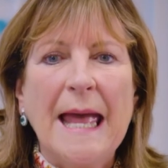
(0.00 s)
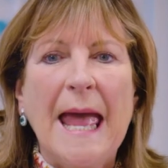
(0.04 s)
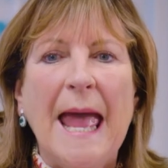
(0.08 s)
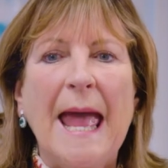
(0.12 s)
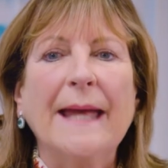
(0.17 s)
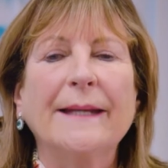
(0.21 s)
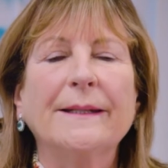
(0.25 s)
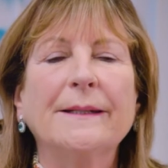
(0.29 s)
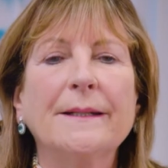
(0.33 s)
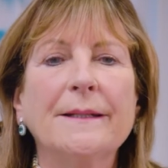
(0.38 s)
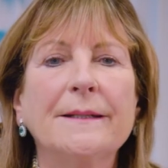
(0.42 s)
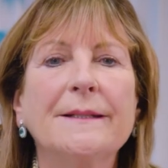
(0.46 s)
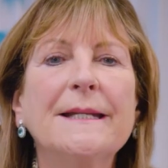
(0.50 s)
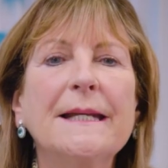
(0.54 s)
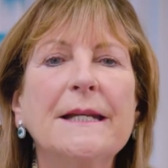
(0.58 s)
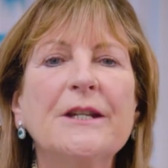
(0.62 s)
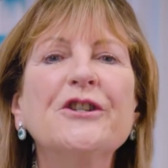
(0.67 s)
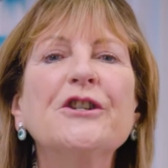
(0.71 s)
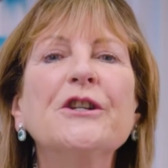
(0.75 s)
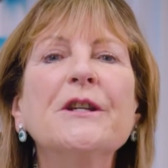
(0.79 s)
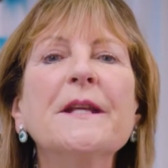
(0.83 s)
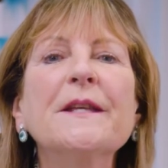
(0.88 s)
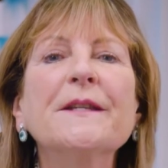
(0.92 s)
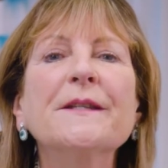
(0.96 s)
and
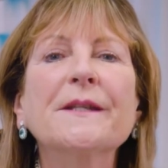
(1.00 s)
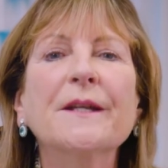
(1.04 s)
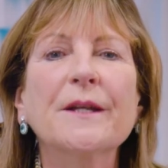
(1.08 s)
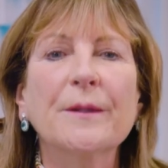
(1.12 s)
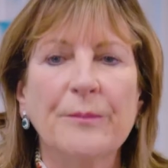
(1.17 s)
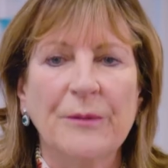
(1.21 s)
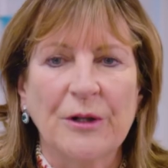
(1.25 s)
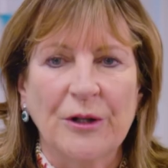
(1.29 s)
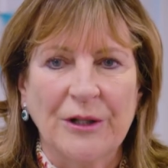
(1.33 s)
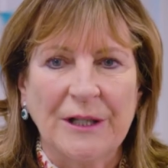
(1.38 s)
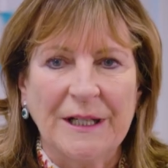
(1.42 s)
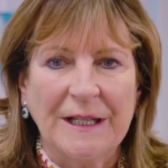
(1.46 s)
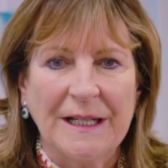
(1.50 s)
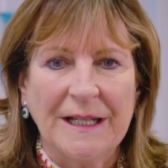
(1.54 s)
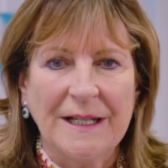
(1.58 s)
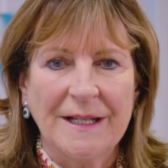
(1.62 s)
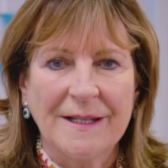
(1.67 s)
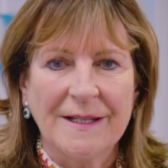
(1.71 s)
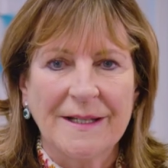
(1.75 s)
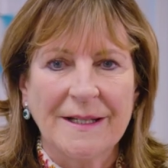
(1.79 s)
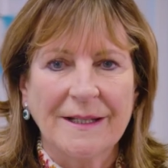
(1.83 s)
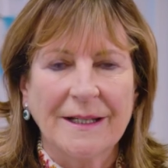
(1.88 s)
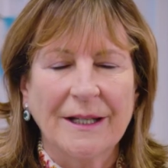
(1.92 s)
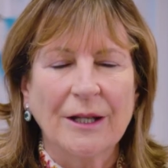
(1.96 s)
Indigenous
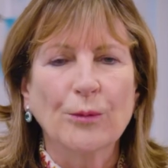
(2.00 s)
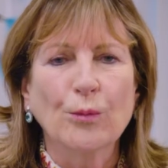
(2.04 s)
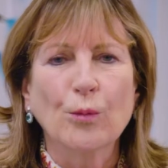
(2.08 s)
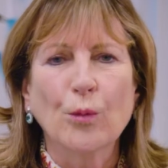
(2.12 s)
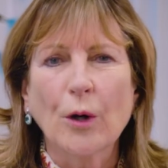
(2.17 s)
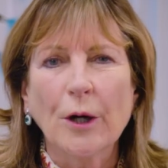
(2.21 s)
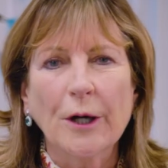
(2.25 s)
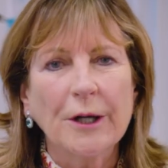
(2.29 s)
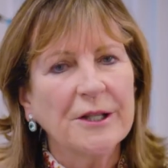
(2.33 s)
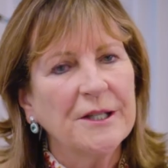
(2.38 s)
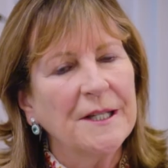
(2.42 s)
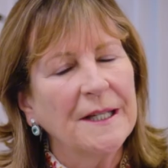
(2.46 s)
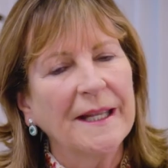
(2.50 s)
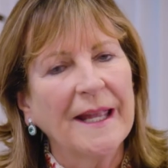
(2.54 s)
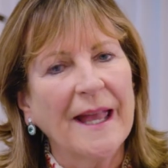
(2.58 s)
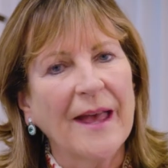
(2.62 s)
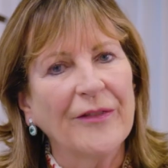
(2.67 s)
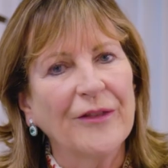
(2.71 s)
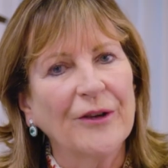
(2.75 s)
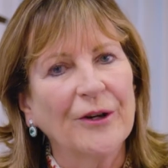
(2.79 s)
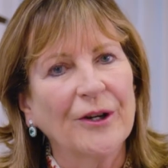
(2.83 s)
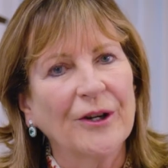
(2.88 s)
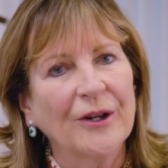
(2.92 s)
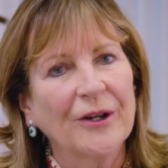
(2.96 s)
communities can work
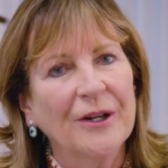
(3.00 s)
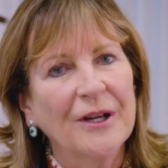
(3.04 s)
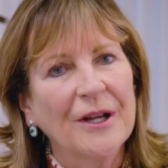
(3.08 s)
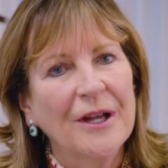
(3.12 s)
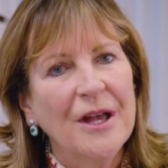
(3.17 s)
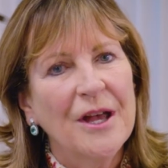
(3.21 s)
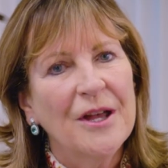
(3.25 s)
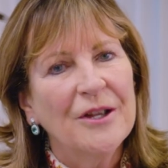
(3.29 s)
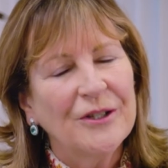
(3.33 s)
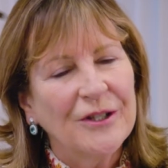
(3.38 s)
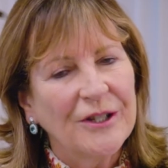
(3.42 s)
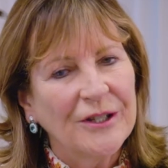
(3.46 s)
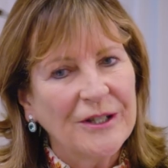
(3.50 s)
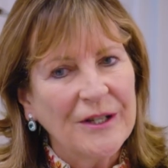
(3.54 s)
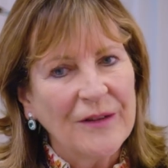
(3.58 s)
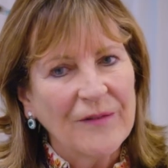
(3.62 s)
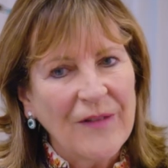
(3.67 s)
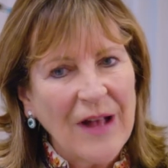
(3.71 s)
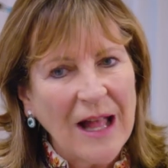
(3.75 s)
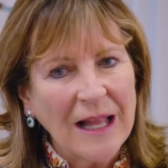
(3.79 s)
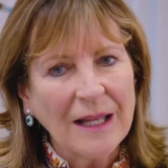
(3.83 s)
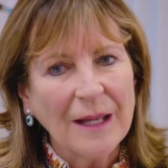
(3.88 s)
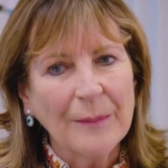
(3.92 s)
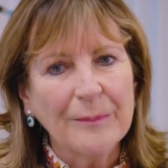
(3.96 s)
together to
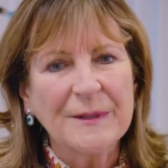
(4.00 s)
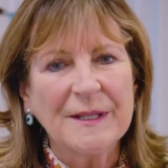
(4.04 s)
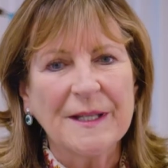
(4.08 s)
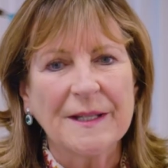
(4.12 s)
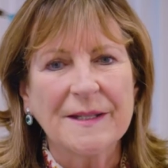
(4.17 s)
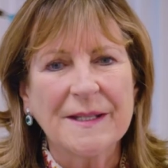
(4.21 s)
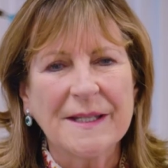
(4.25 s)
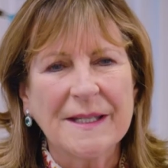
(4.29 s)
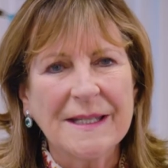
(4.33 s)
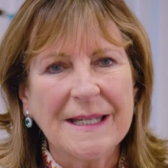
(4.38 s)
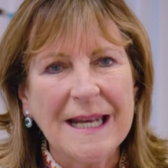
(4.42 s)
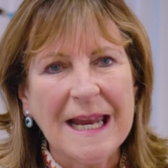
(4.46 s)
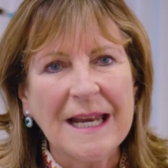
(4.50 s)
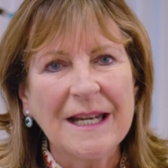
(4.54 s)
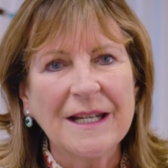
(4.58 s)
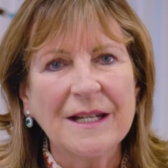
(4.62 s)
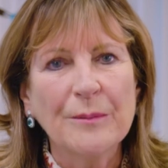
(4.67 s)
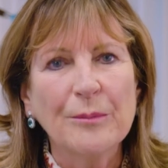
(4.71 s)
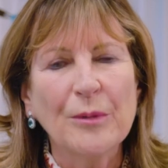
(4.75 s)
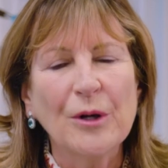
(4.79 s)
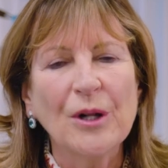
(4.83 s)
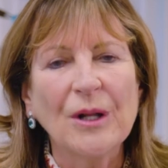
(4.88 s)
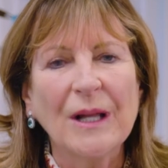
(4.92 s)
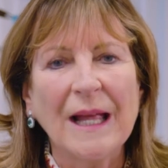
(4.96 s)
develop
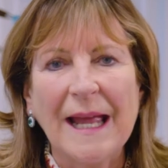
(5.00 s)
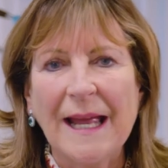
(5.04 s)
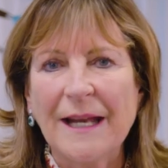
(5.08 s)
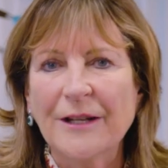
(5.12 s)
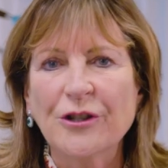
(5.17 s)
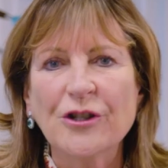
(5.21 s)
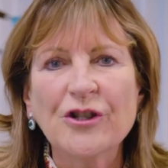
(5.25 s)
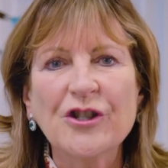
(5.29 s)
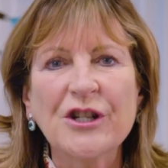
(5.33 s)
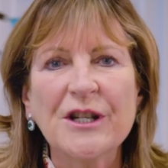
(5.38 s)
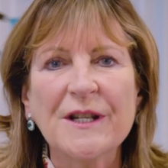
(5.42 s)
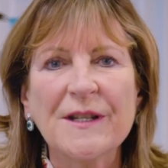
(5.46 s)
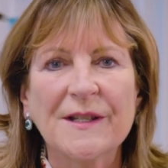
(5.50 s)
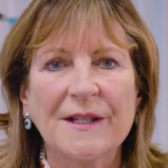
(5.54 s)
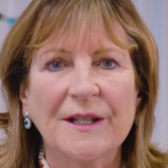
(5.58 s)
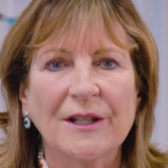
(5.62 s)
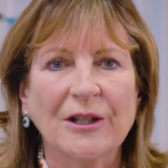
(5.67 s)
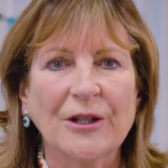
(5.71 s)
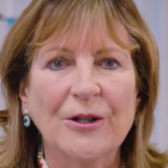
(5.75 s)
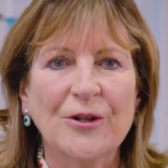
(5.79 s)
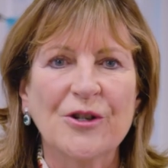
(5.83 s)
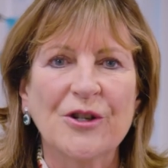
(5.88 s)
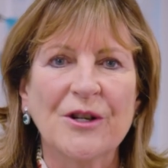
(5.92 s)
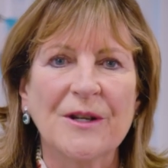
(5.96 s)
sustainable energy
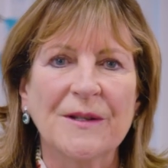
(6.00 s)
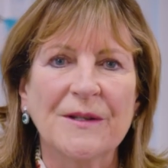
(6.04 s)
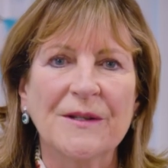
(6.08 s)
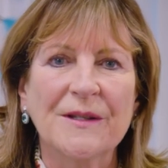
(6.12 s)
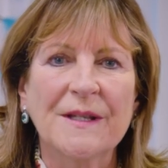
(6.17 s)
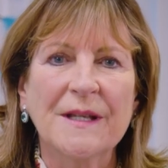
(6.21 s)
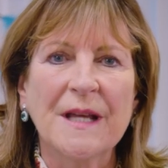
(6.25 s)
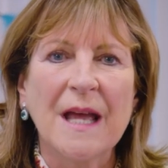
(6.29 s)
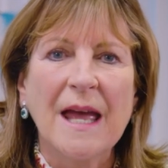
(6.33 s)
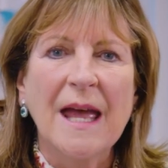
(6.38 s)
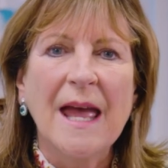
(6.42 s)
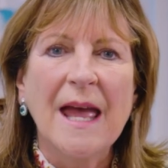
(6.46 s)
solutions